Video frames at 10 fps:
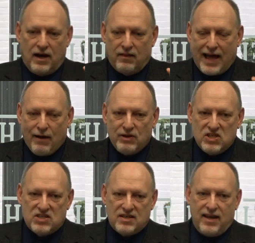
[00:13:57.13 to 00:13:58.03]

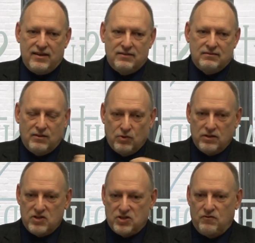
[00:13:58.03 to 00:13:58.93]
Allowing Satan, and we're
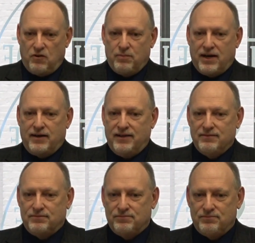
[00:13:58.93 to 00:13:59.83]
in the sinful body.
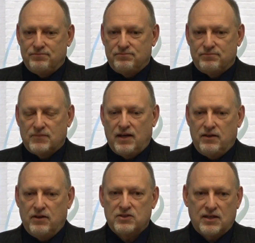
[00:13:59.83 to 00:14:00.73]

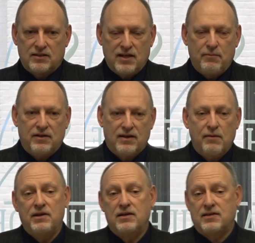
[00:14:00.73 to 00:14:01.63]
Okay, there's
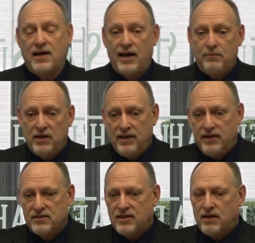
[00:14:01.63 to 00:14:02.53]
coming a time that he's